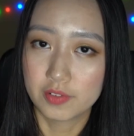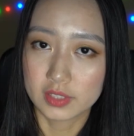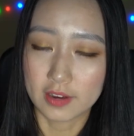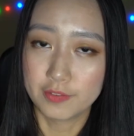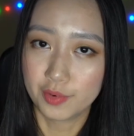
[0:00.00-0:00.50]

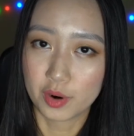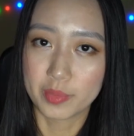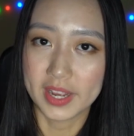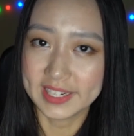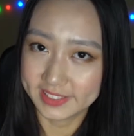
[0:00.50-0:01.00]
that form
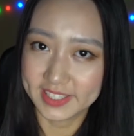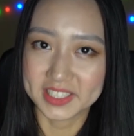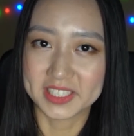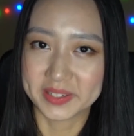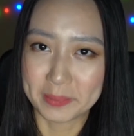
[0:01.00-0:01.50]

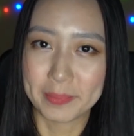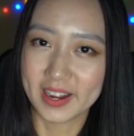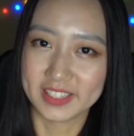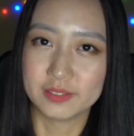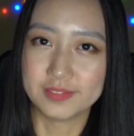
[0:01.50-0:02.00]
18
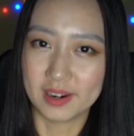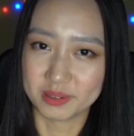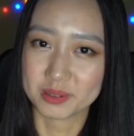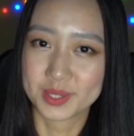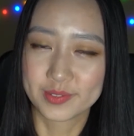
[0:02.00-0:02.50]
combined
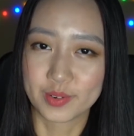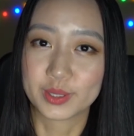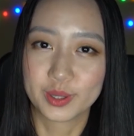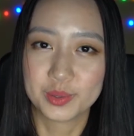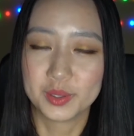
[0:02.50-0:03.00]
vowels for a
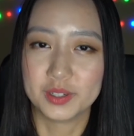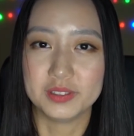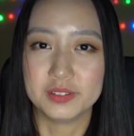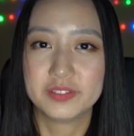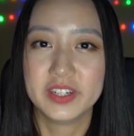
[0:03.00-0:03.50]
total
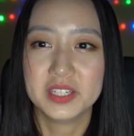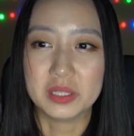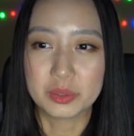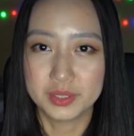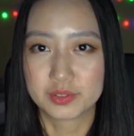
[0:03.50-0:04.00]
of
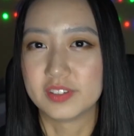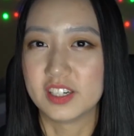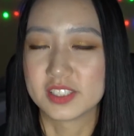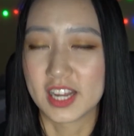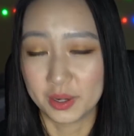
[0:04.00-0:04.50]
24
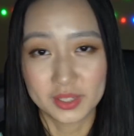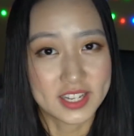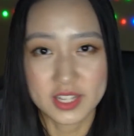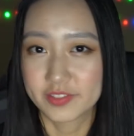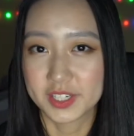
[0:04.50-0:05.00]
vowels. I know that
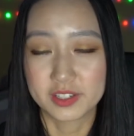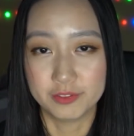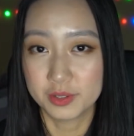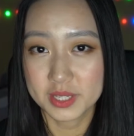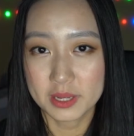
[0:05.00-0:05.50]
sounds very
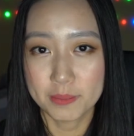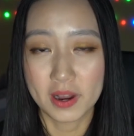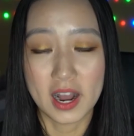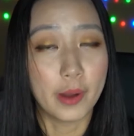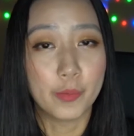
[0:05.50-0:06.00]
confusing,
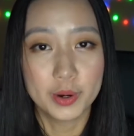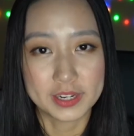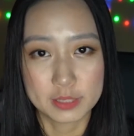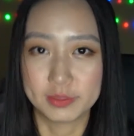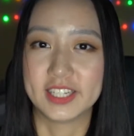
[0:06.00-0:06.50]
but I will
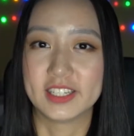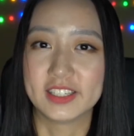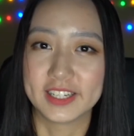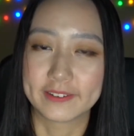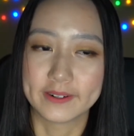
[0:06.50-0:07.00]
explain it
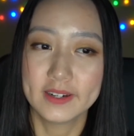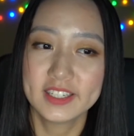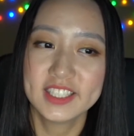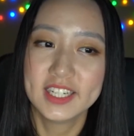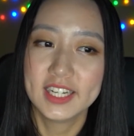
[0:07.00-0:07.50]
later
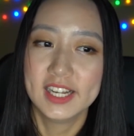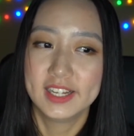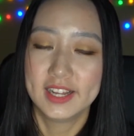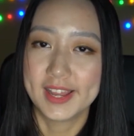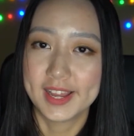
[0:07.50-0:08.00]
on.
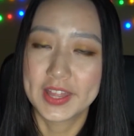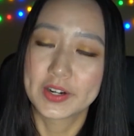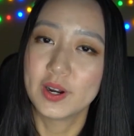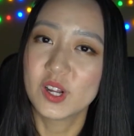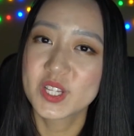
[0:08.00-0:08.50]
And there
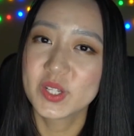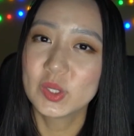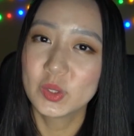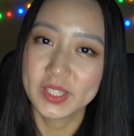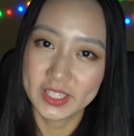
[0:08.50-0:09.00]
are also
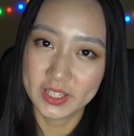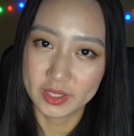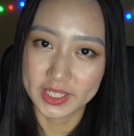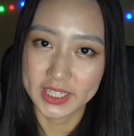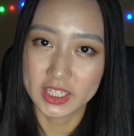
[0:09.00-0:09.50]

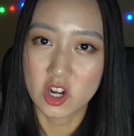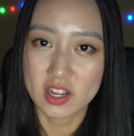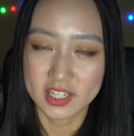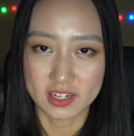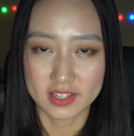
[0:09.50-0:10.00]
23
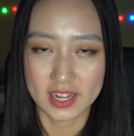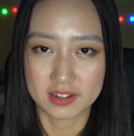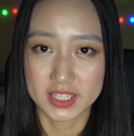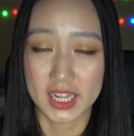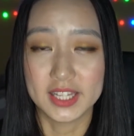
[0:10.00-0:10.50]
consonant
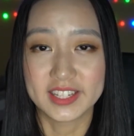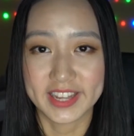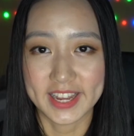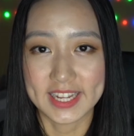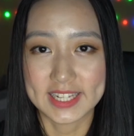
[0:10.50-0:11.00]
sounds that
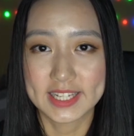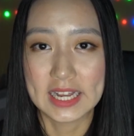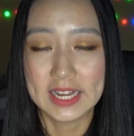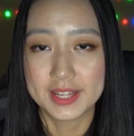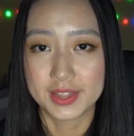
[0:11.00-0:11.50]
indicates
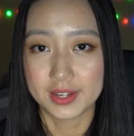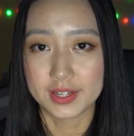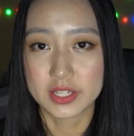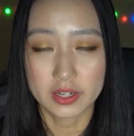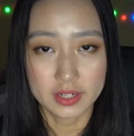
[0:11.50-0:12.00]
the
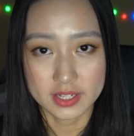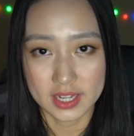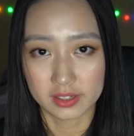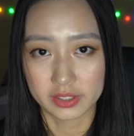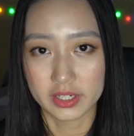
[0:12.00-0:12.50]
starting
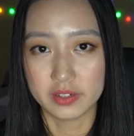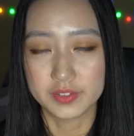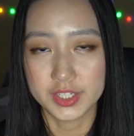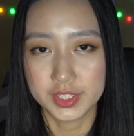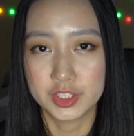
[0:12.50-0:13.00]
sound of
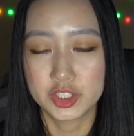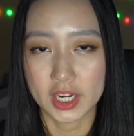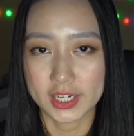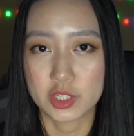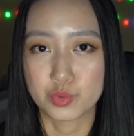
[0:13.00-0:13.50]
each
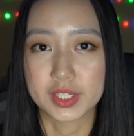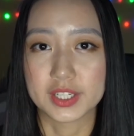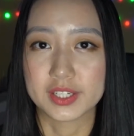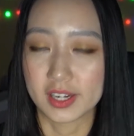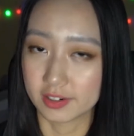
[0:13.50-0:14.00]
Chinese
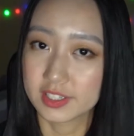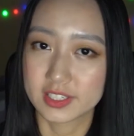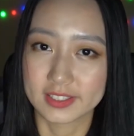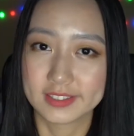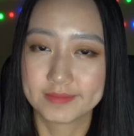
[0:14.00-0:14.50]
written character.